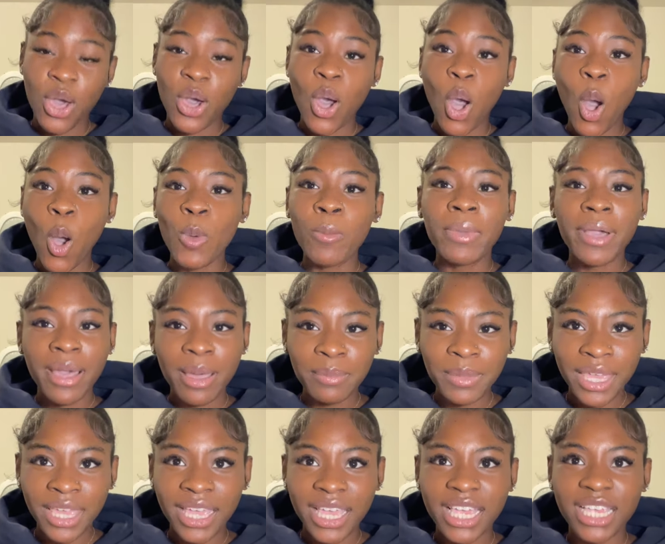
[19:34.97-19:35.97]

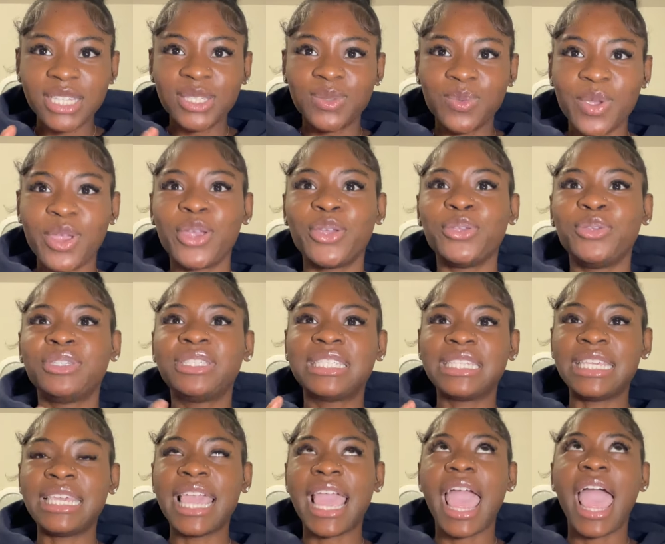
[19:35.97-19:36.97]
Homecoming is where you
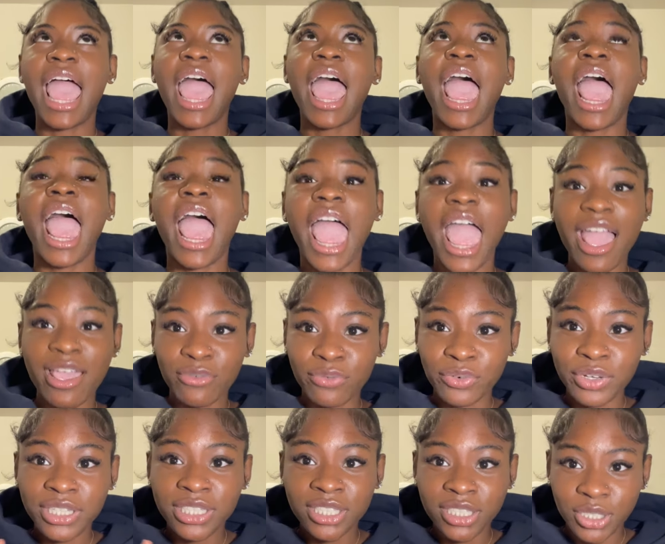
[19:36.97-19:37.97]
see
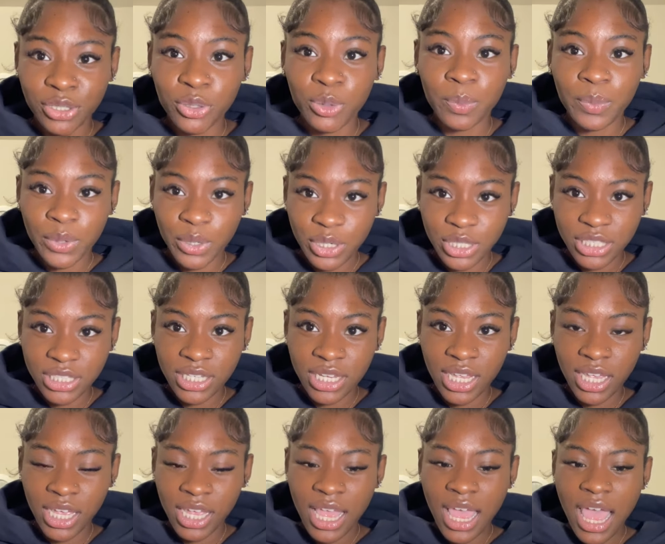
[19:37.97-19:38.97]
every single
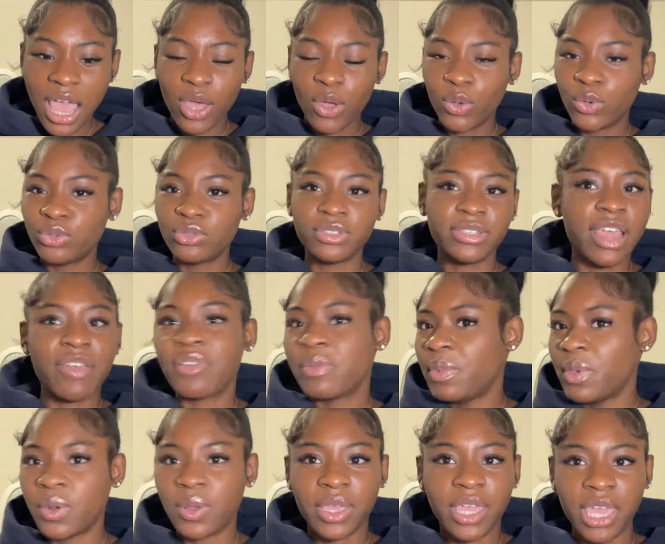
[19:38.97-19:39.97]
person who's never
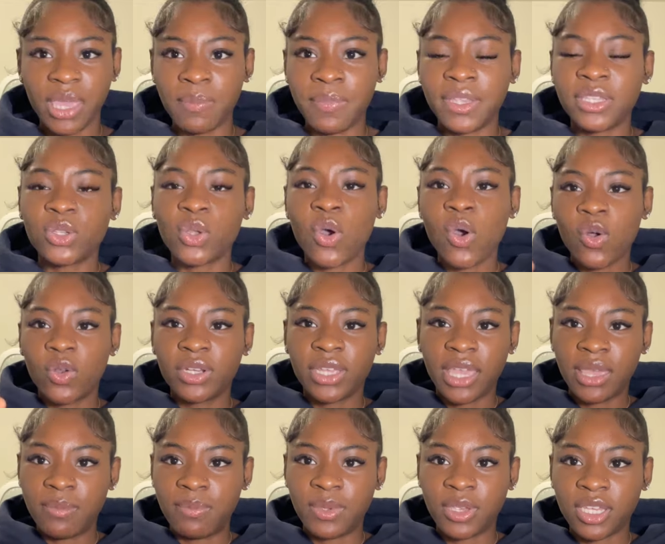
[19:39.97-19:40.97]
been on campus on
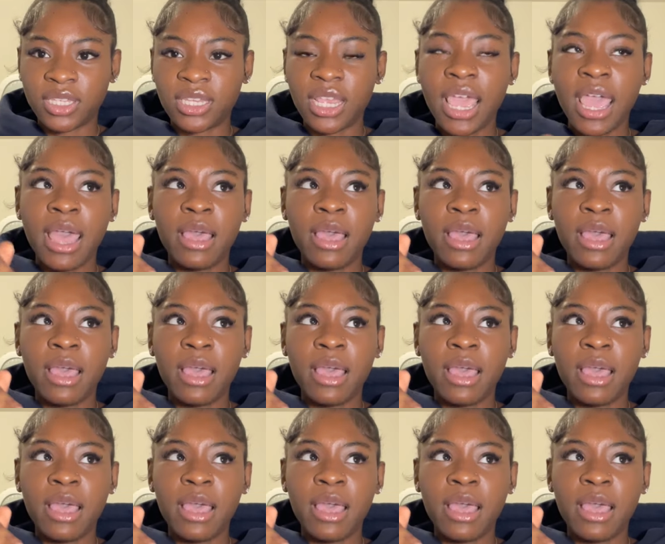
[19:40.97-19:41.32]
campus.